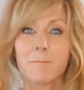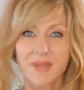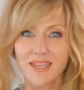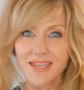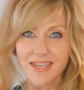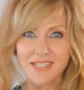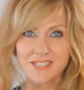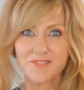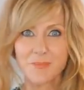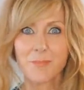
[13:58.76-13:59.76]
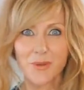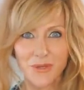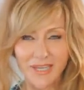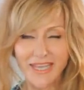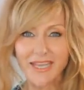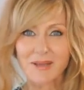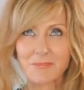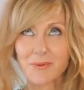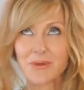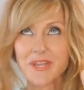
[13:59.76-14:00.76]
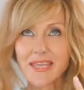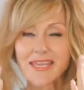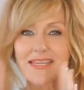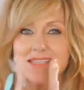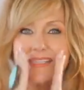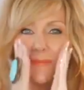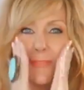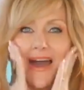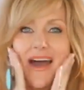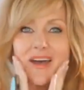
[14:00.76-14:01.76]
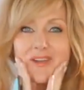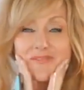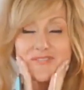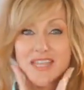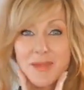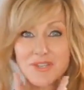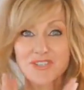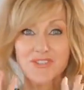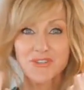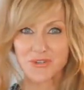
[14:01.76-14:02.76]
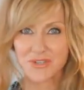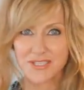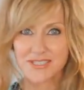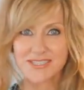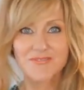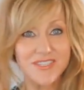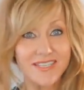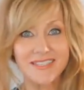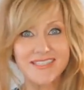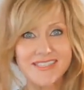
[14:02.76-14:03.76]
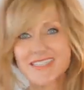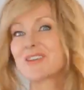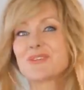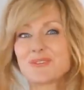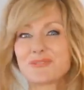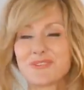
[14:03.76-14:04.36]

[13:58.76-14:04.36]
B is for burning. Burning is the part of damage that you can physically see on your